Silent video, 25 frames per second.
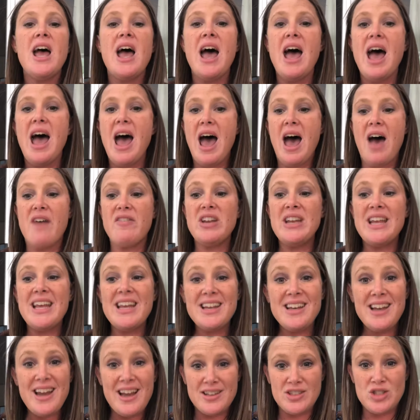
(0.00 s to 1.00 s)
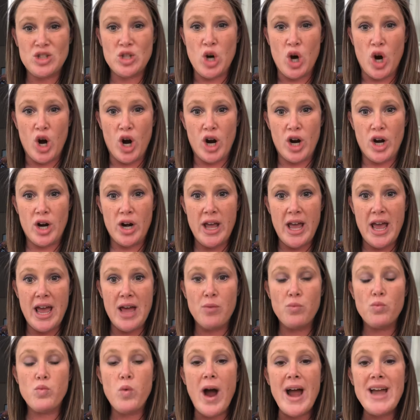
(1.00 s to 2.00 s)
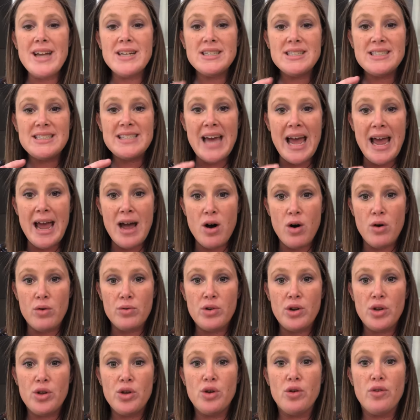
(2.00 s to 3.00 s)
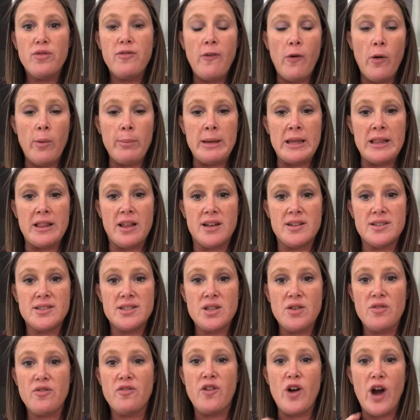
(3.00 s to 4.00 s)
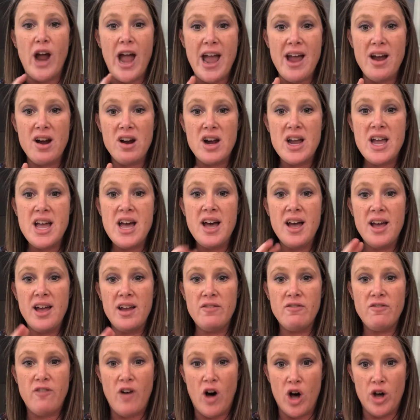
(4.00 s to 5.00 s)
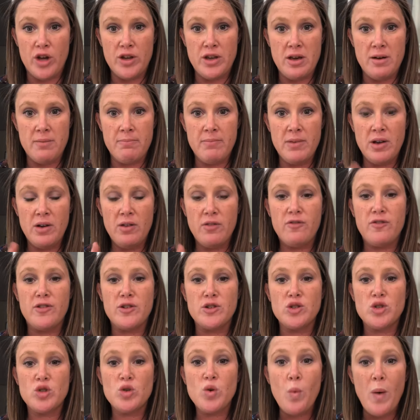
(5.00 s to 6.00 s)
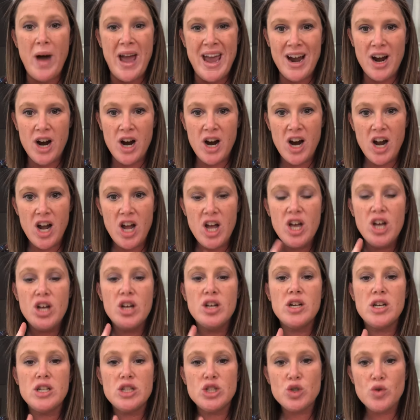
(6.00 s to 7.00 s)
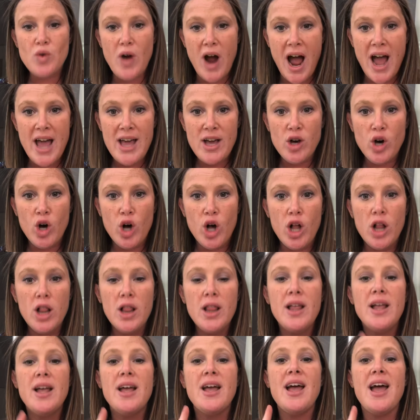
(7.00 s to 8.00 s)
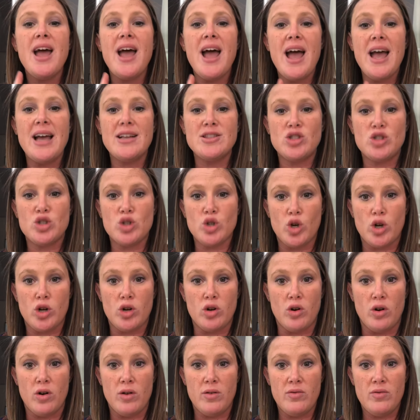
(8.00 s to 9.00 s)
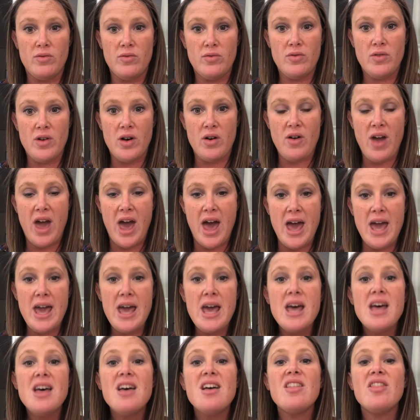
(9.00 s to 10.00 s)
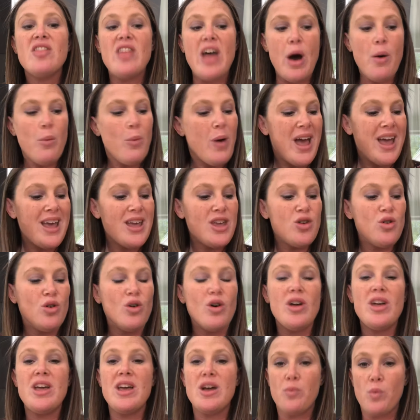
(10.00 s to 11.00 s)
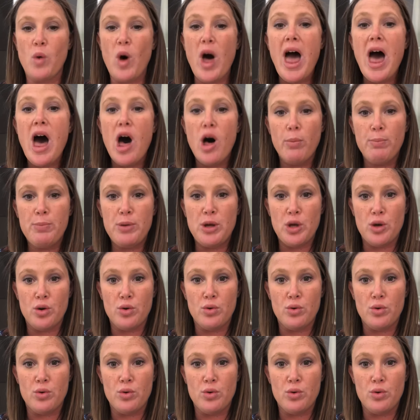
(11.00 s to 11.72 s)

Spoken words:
Have an index card and write down your formulas for area and volume for square, triangle, and circle, okay? That way it will help you.